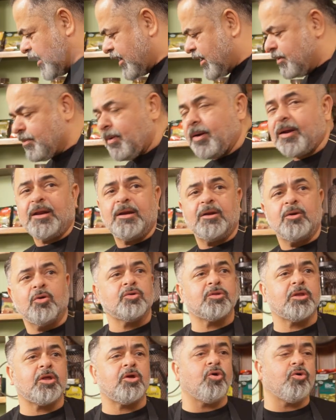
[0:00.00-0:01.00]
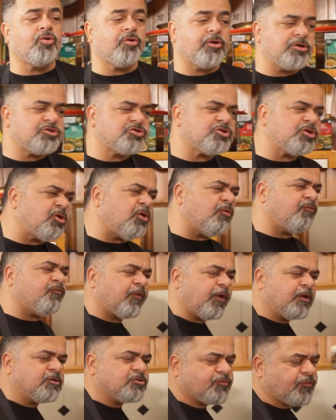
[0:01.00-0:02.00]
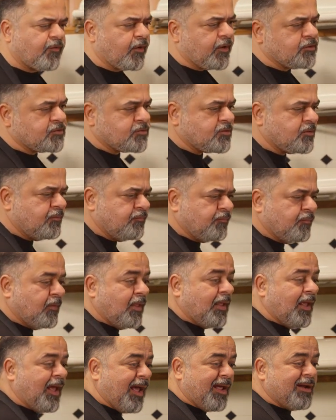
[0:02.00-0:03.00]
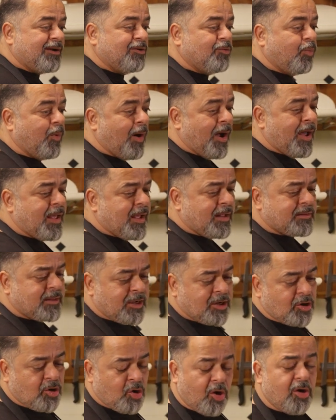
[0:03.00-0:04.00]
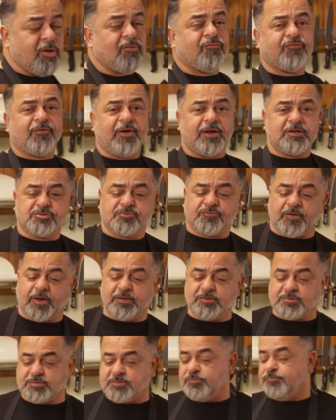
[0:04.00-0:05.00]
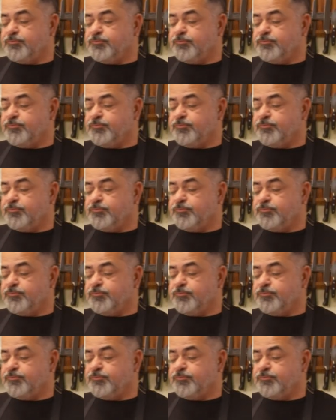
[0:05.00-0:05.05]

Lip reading: anybody know the origin of French fries? And why are they called French fries?